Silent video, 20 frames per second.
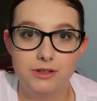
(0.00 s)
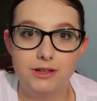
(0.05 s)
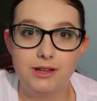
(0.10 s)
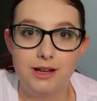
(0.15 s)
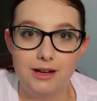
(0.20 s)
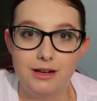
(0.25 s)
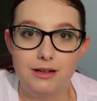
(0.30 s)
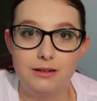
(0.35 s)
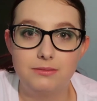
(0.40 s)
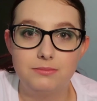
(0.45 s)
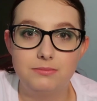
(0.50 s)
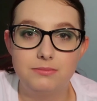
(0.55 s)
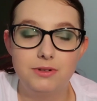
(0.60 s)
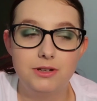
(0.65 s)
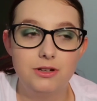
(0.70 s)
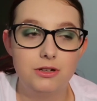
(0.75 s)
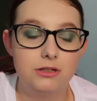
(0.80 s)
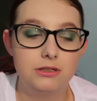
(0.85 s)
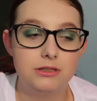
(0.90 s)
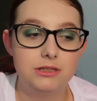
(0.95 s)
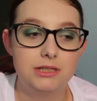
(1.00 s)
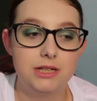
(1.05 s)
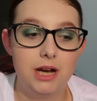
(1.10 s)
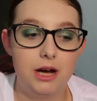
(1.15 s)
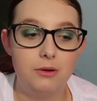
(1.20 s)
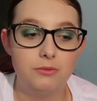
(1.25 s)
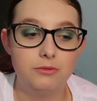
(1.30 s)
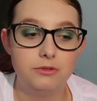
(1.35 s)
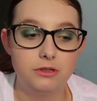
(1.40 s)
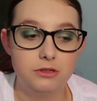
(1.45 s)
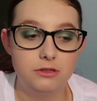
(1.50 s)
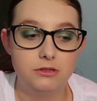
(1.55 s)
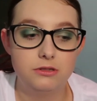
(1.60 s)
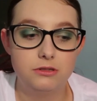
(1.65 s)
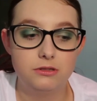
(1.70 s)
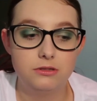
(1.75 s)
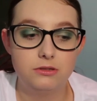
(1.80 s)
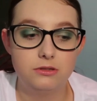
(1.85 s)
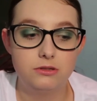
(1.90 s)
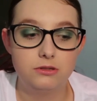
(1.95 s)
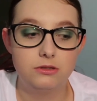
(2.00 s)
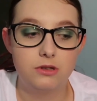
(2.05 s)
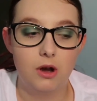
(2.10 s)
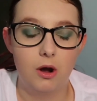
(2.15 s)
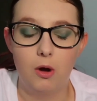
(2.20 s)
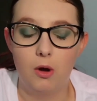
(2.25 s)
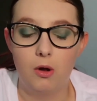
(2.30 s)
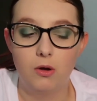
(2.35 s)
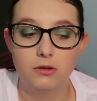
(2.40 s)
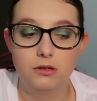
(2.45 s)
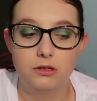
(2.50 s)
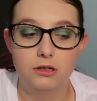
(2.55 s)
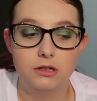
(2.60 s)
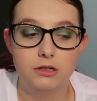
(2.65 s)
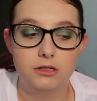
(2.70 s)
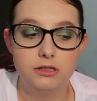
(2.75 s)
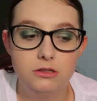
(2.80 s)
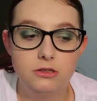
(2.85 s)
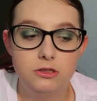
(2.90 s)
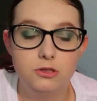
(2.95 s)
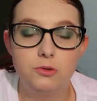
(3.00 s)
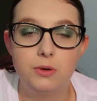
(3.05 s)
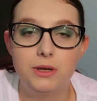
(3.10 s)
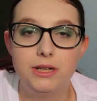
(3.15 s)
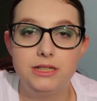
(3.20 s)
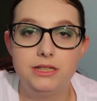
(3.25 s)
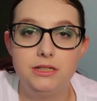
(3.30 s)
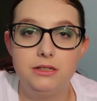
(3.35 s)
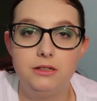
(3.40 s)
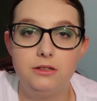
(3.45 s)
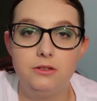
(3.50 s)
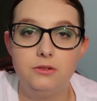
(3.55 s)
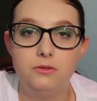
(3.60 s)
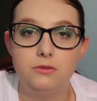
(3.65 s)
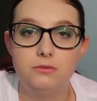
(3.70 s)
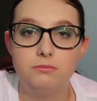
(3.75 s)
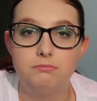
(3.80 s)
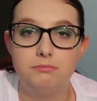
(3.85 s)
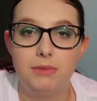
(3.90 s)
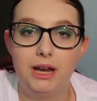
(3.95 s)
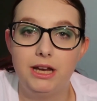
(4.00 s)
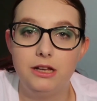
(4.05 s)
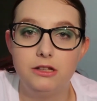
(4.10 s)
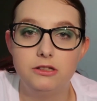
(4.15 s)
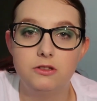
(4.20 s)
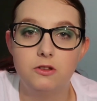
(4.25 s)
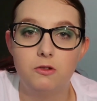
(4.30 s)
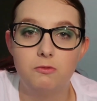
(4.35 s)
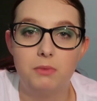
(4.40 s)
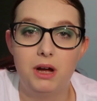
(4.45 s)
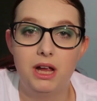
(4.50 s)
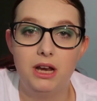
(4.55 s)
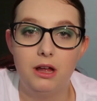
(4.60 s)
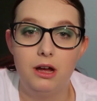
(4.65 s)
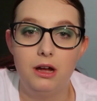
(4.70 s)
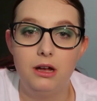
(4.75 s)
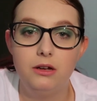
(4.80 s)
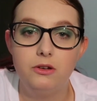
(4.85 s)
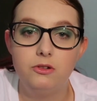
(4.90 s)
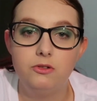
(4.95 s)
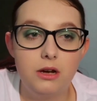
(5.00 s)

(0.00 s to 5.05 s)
that, because that was the longest 20 minutes of my life.